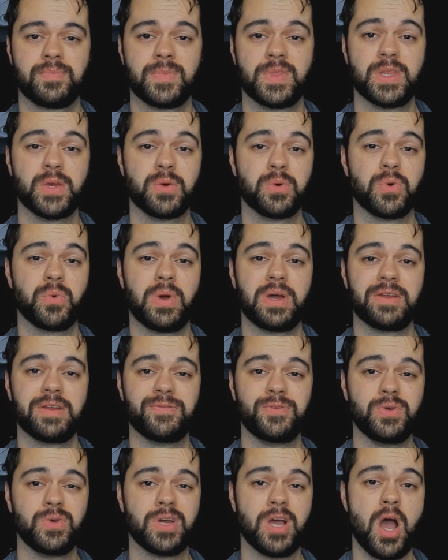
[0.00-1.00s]
there were quite a
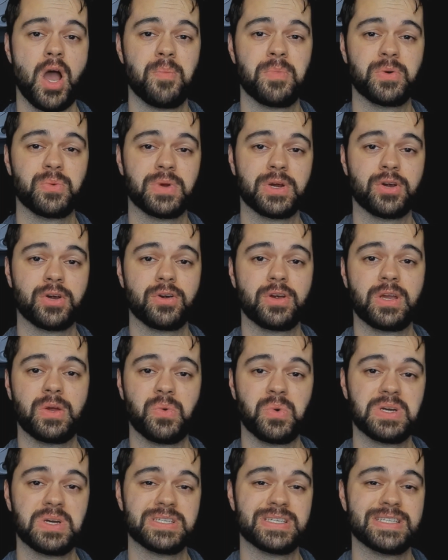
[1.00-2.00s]
few common recurring
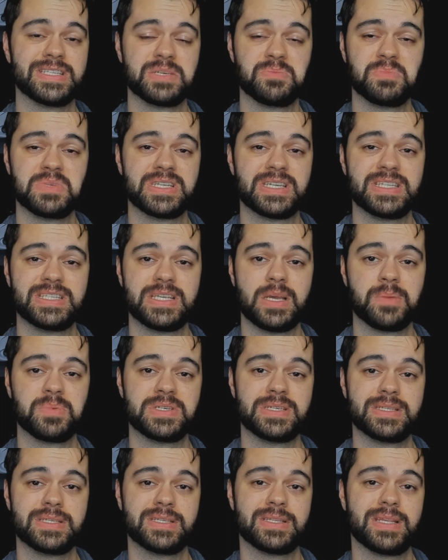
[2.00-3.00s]
questions and
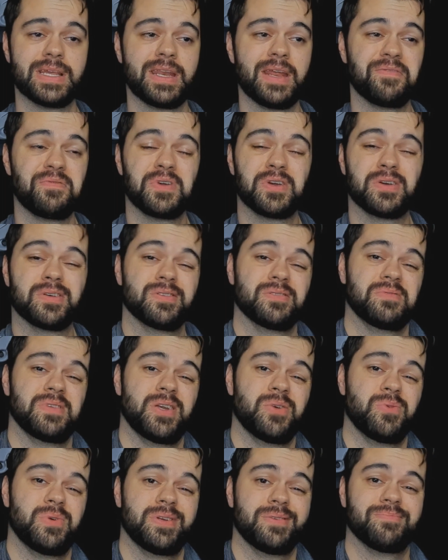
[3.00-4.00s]
misconceptions that I figured,
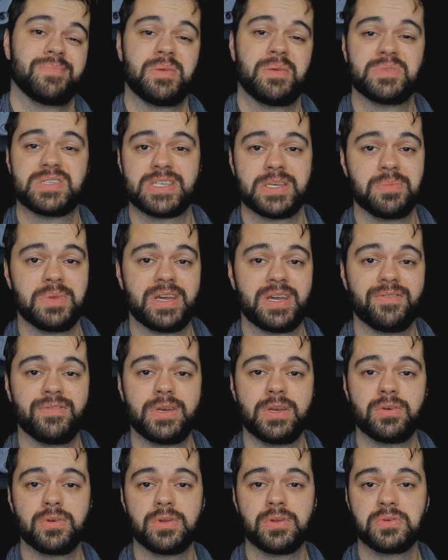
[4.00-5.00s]
you know what, I'm just going to make a
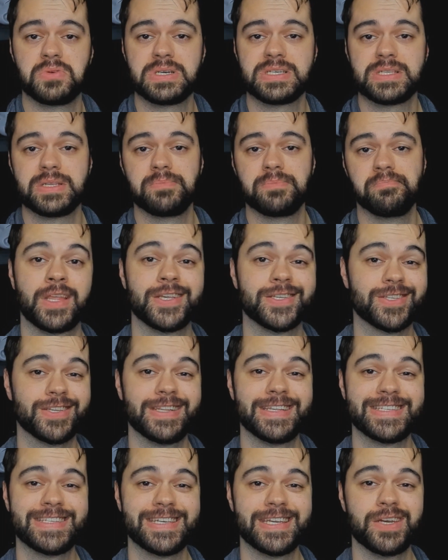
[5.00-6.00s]
video to address them. So
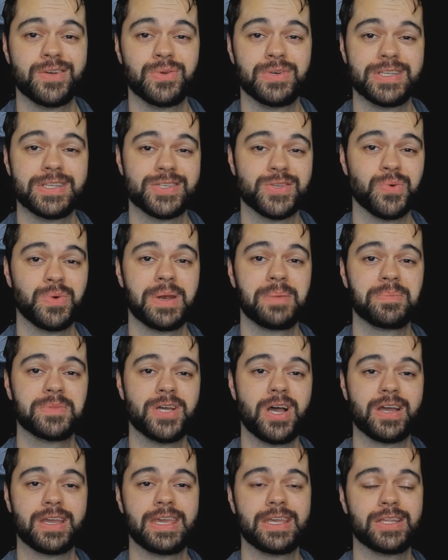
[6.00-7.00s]
let's get into it. So when I'm
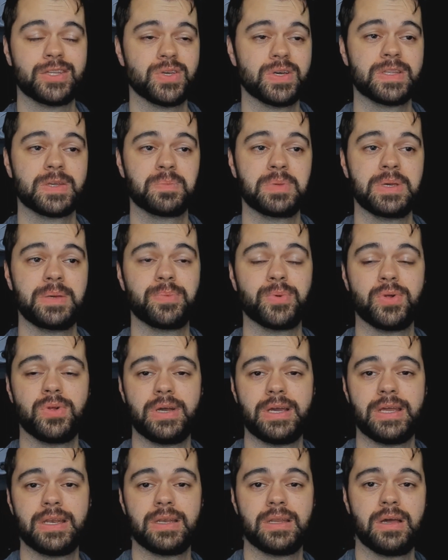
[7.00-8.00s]
talking to other
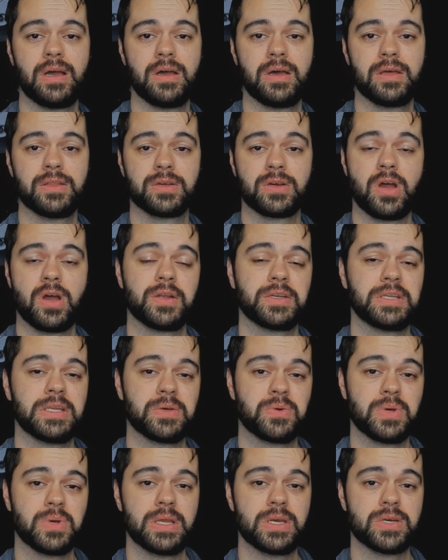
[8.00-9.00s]
people and other
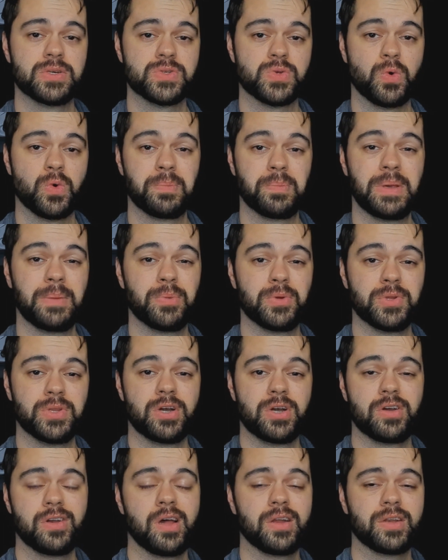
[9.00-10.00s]
content creators or people
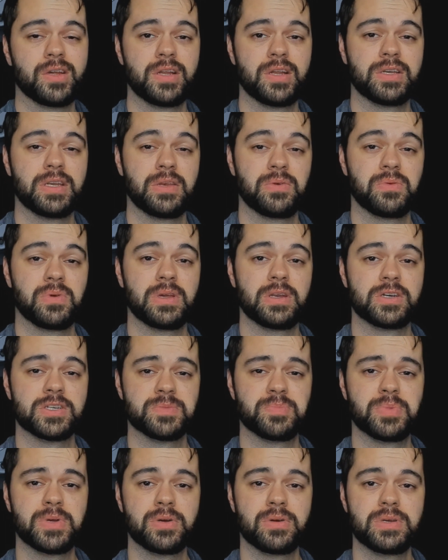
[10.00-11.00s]
that are not content
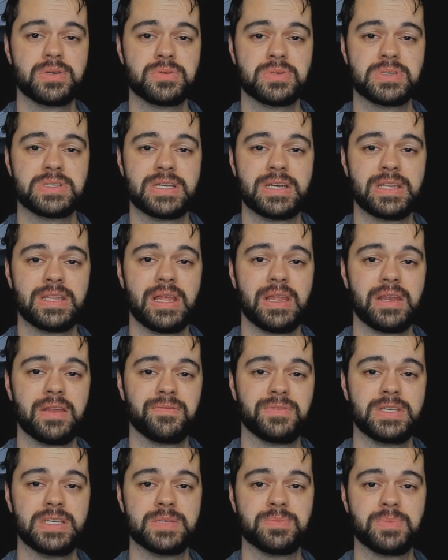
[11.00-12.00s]
creators but are interested in the
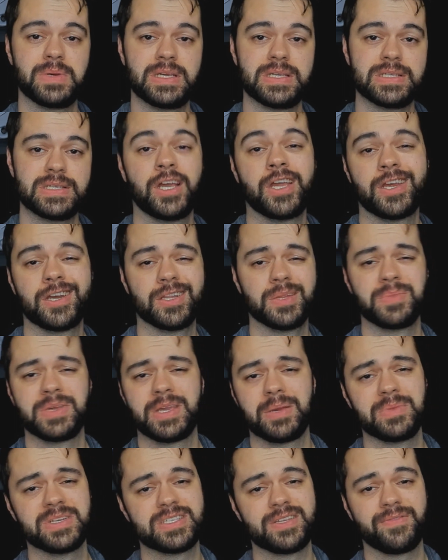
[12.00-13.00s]
NFT space, here, let me
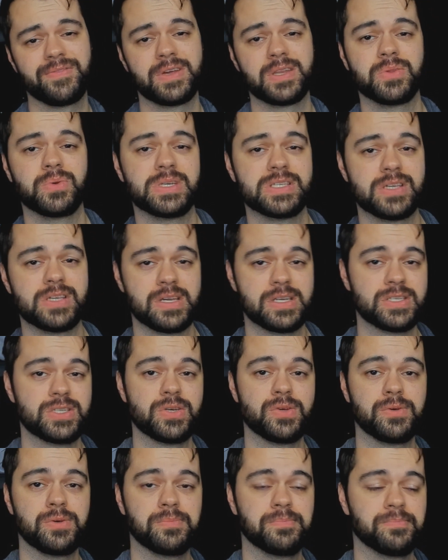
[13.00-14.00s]
get myself out of the way so I can show you.